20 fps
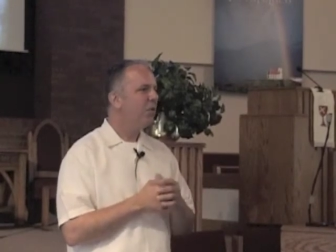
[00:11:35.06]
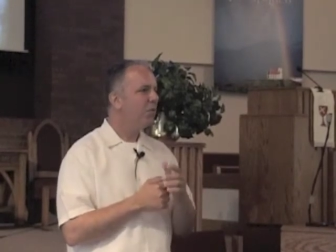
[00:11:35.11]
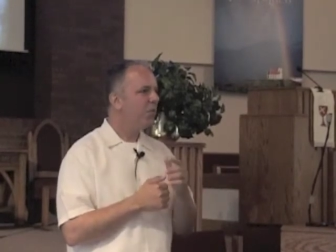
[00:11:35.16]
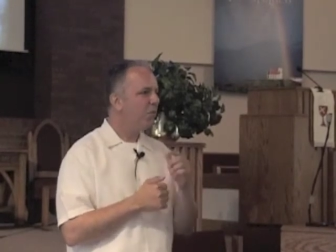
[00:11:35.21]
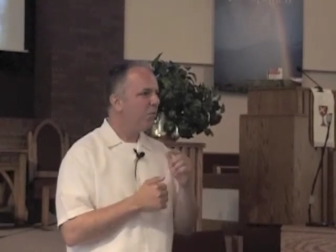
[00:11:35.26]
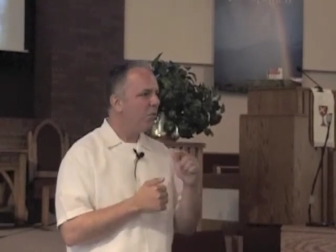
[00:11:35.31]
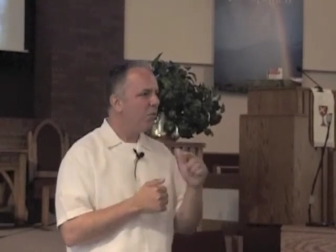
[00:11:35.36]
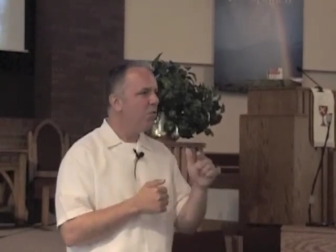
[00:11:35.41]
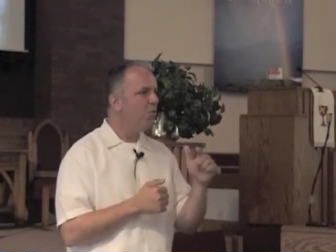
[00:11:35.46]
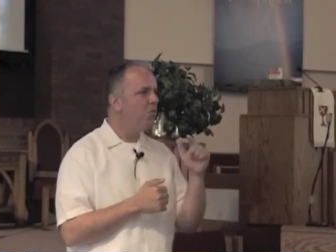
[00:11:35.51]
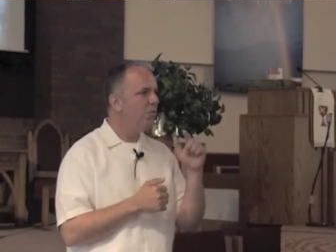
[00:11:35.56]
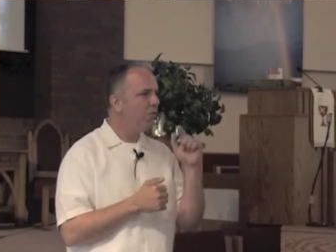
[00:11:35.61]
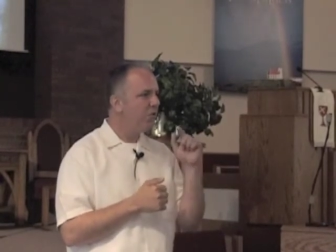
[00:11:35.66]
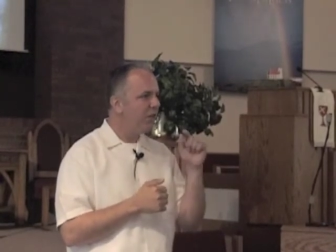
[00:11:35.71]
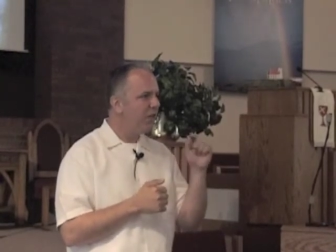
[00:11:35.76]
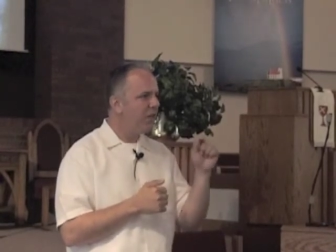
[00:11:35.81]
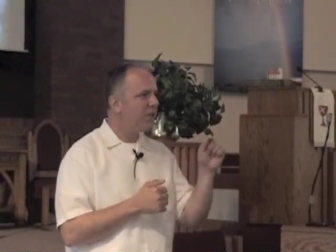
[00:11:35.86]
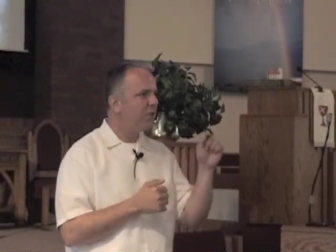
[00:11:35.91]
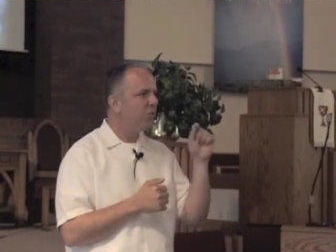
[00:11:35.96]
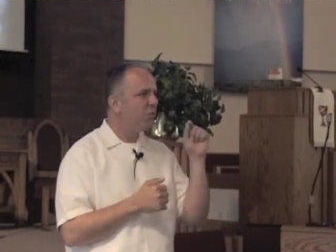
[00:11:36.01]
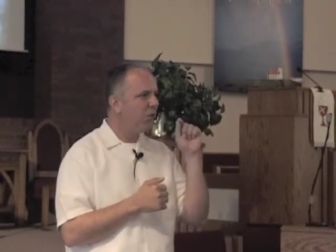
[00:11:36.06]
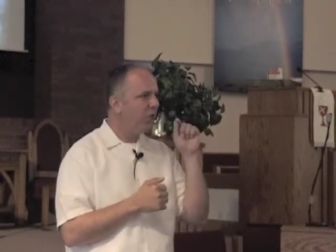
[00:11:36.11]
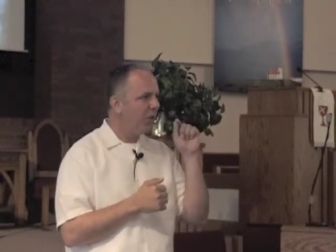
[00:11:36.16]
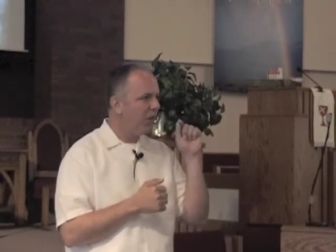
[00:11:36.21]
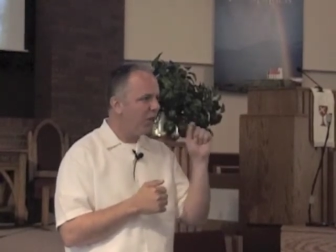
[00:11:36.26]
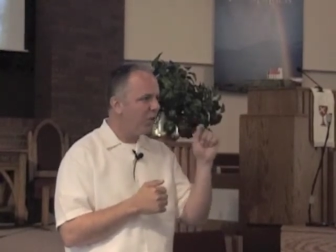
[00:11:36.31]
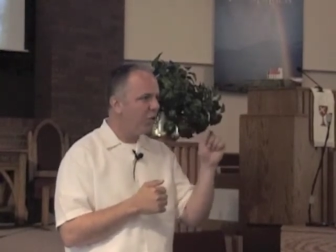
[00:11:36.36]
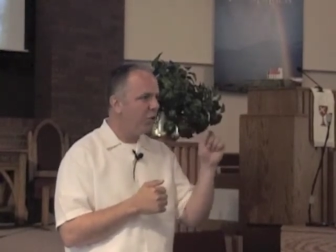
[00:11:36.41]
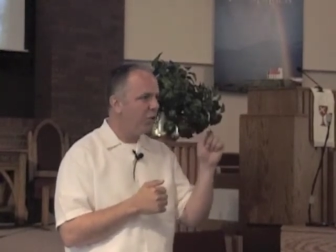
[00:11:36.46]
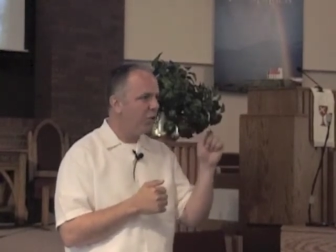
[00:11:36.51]
through this
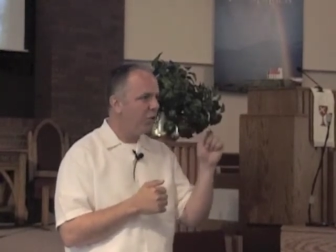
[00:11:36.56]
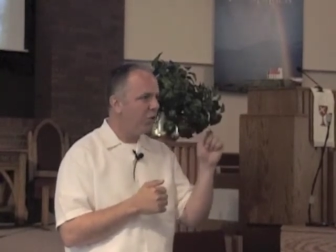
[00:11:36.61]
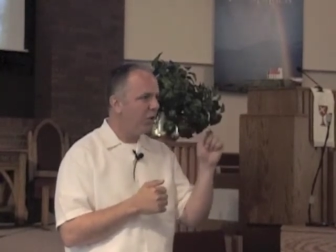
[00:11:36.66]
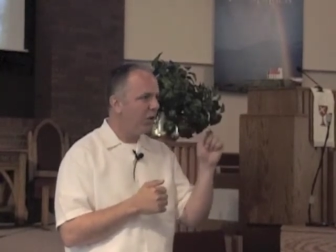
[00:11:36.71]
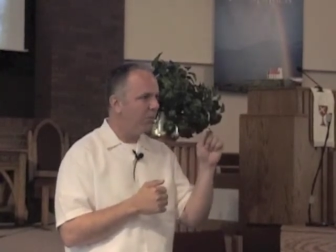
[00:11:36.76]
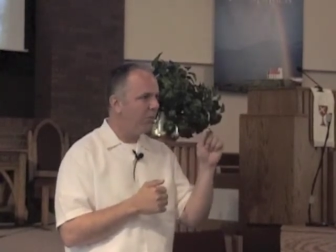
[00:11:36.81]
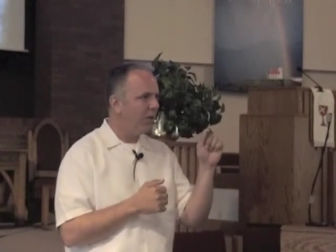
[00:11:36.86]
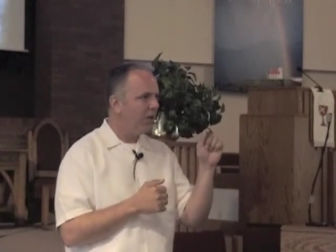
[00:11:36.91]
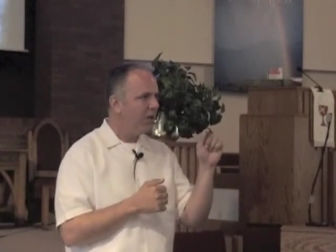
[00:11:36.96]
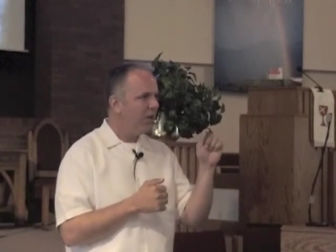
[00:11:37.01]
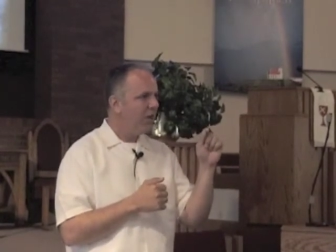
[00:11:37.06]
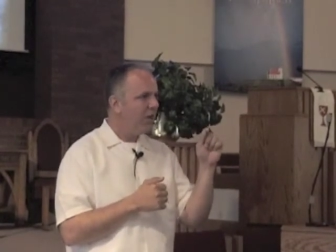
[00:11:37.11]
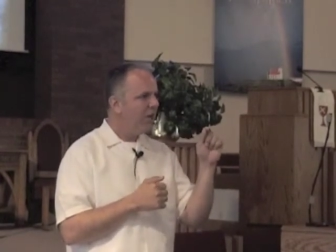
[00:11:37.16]
relationship.